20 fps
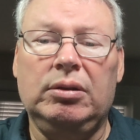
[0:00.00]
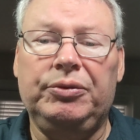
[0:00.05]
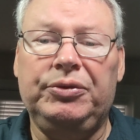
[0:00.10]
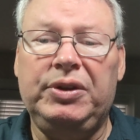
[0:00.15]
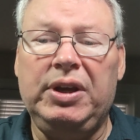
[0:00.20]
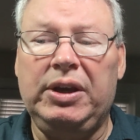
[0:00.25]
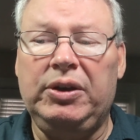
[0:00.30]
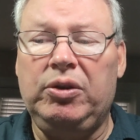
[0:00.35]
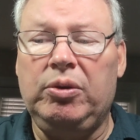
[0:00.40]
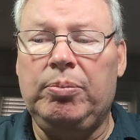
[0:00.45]

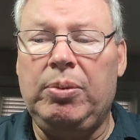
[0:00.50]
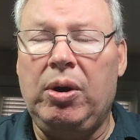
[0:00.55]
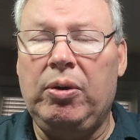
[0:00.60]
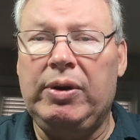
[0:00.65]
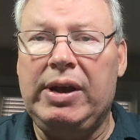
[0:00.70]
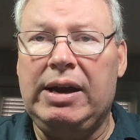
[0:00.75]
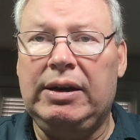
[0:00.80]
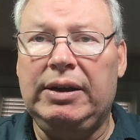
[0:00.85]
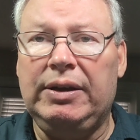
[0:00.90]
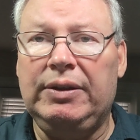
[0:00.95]
take your
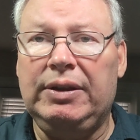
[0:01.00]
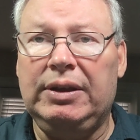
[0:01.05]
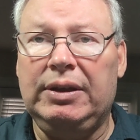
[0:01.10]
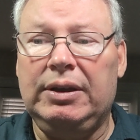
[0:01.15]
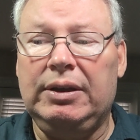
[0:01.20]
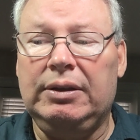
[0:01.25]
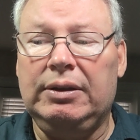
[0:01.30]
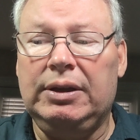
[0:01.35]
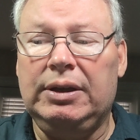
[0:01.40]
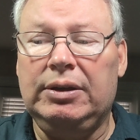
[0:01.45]
boat out at
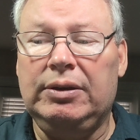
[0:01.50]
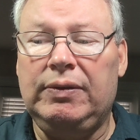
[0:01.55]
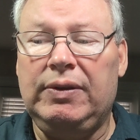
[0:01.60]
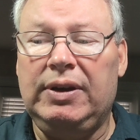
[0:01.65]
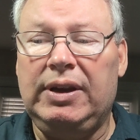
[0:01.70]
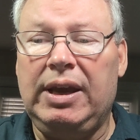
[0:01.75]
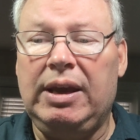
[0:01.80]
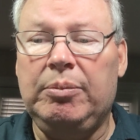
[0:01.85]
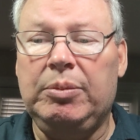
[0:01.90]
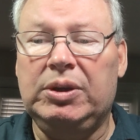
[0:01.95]
the end of the
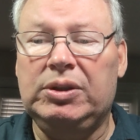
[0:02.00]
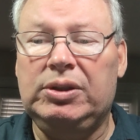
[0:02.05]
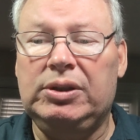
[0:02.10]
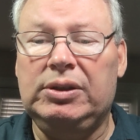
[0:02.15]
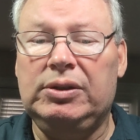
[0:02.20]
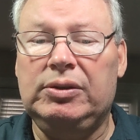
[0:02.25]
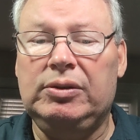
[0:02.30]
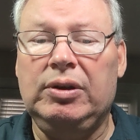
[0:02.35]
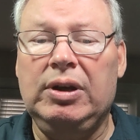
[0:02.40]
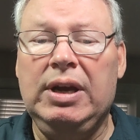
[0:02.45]
day much
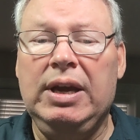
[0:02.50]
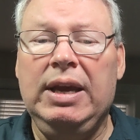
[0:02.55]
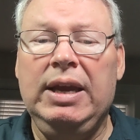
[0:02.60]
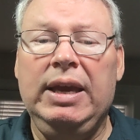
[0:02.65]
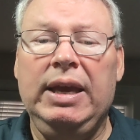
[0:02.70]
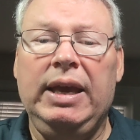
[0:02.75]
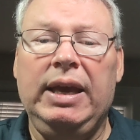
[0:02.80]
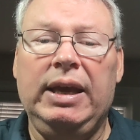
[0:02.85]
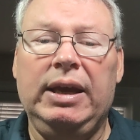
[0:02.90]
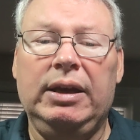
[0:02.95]
easier.
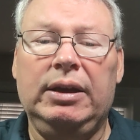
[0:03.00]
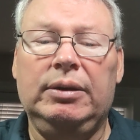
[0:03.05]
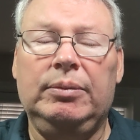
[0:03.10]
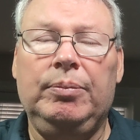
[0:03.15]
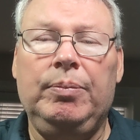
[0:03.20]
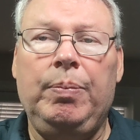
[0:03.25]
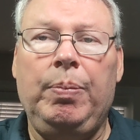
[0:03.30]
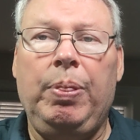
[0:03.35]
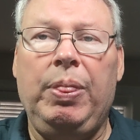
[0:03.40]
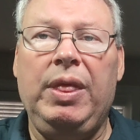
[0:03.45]

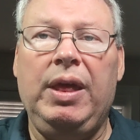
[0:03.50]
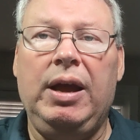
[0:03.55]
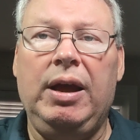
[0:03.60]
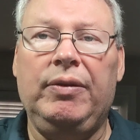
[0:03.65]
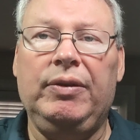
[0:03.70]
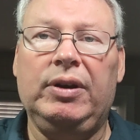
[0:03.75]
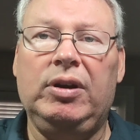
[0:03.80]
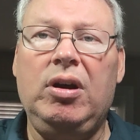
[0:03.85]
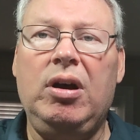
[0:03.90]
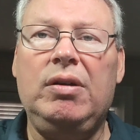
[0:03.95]
And
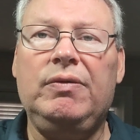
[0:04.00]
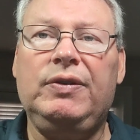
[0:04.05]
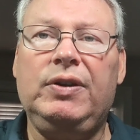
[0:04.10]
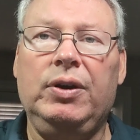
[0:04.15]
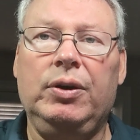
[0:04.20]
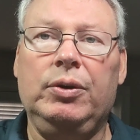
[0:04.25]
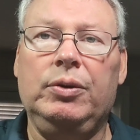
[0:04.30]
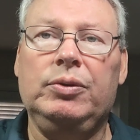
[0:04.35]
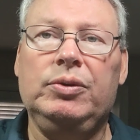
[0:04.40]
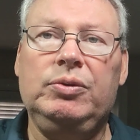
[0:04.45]
on the Gulf
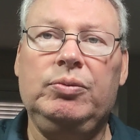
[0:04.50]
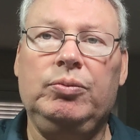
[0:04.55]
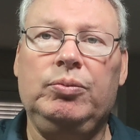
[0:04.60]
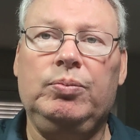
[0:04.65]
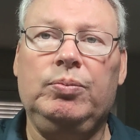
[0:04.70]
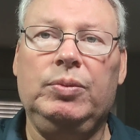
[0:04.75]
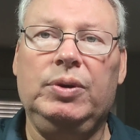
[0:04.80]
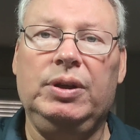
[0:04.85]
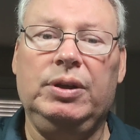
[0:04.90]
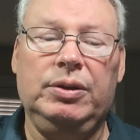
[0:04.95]
Coast,
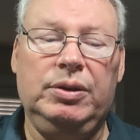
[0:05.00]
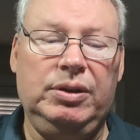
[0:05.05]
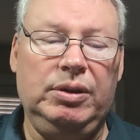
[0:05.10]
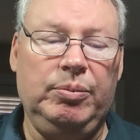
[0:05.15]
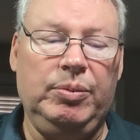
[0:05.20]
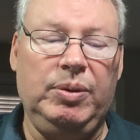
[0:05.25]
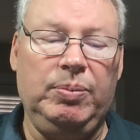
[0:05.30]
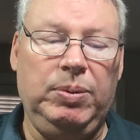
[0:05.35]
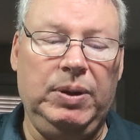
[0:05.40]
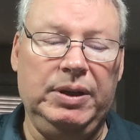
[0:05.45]
in
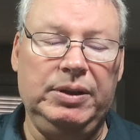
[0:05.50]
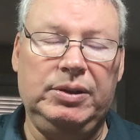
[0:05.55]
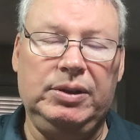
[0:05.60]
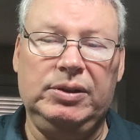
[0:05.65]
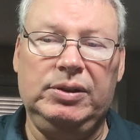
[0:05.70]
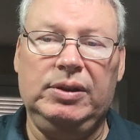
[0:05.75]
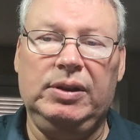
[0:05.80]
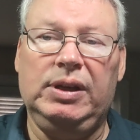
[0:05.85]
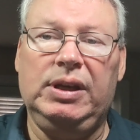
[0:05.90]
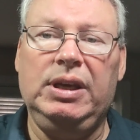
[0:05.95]
some of the
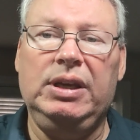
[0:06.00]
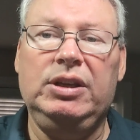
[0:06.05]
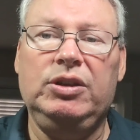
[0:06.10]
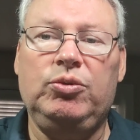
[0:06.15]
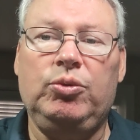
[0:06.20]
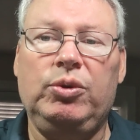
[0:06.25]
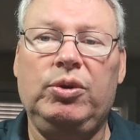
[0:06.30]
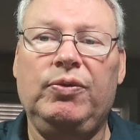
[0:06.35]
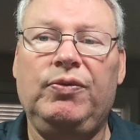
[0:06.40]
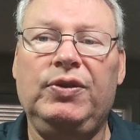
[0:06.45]
places in the
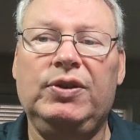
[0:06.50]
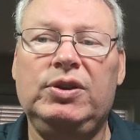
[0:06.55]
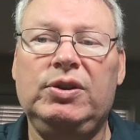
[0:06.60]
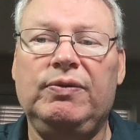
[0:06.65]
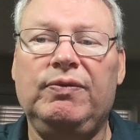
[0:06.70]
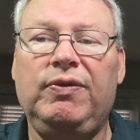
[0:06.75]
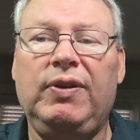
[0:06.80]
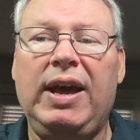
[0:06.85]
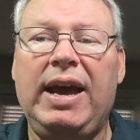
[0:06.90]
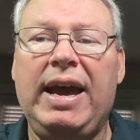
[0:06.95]
Keys where you're
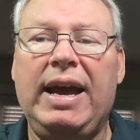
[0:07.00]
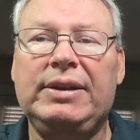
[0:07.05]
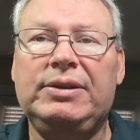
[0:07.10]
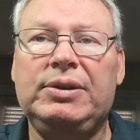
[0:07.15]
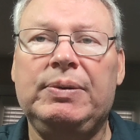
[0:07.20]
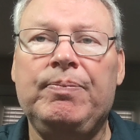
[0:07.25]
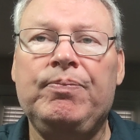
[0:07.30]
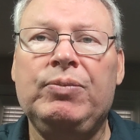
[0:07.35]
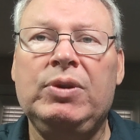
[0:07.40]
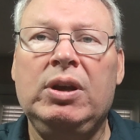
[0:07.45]
fishing
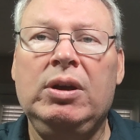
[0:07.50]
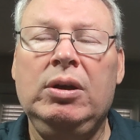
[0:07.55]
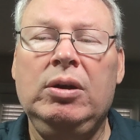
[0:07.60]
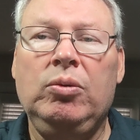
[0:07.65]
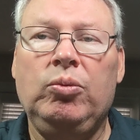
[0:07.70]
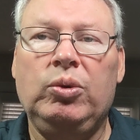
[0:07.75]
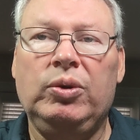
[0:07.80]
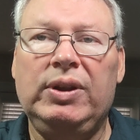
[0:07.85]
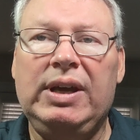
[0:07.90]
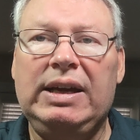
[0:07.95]
flats,
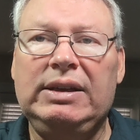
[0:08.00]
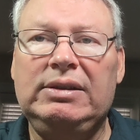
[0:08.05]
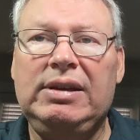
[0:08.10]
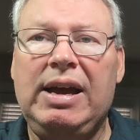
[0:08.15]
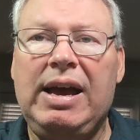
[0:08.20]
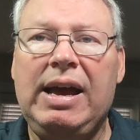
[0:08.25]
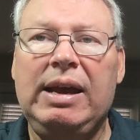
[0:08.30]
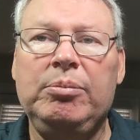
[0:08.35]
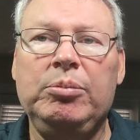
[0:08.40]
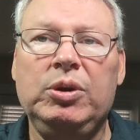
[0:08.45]
when that
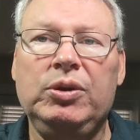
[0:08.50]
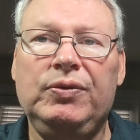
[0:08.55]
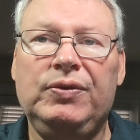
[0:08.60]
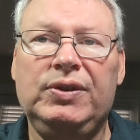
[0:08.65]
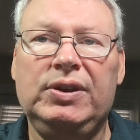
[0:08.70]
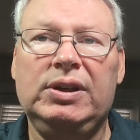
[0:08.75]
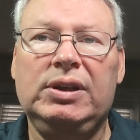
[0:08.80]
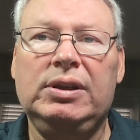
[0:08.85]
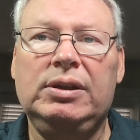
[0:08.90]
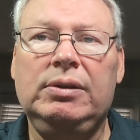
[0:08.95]
tide
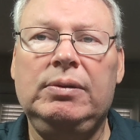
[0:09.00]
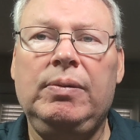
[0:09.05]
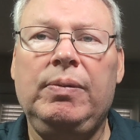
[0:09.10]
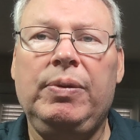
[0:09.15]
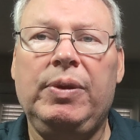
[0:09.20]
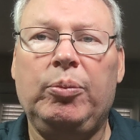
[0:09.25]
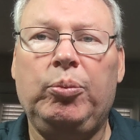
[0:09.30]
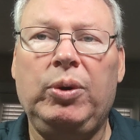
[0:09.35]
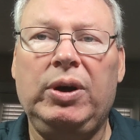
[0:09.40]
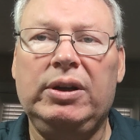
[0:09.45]
moves in,
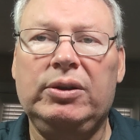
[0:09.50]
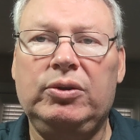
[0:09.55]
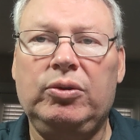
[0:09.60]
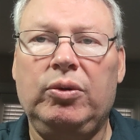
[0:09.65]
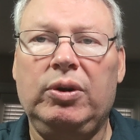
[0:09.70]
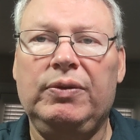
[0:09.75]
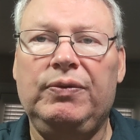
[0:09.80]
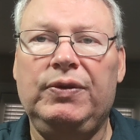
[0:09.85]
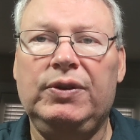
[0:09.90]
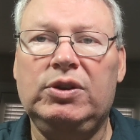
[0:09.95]
the
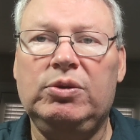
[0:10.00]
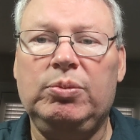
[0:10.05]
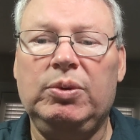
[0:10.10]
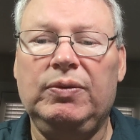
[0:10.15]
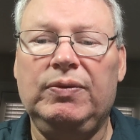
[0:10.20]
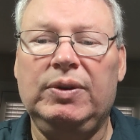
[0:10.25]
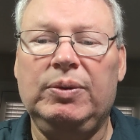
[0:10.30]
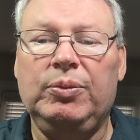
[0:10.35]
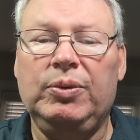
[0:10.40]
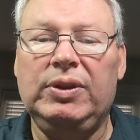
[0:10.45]
predatory fish
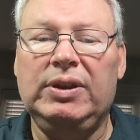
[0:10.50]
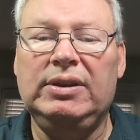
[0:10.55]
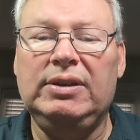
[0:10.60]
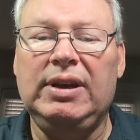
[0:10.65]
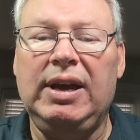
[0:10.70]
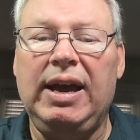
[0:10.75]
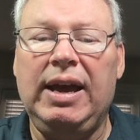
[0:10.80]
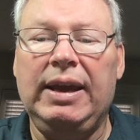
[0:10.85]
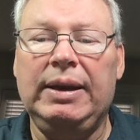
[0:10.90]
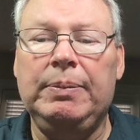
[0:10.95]
move in with the
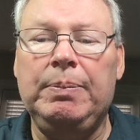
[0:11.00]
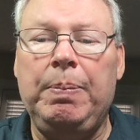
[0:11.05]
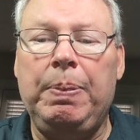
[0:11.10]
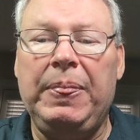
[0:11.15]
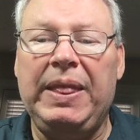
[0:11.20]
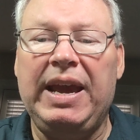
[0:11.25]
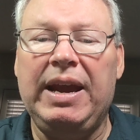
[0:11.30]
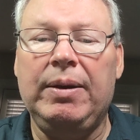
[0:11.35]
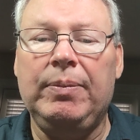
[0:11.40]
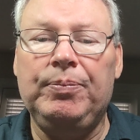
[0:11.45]
tide.
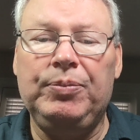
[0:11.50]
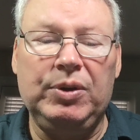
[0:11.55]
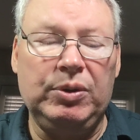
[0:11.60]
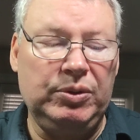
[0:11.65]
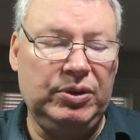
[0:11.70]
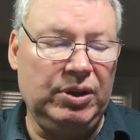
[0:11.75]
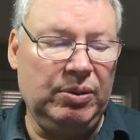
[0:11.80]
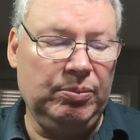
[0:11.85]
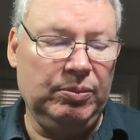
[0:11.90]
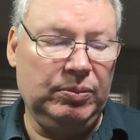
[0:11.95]
Now, there's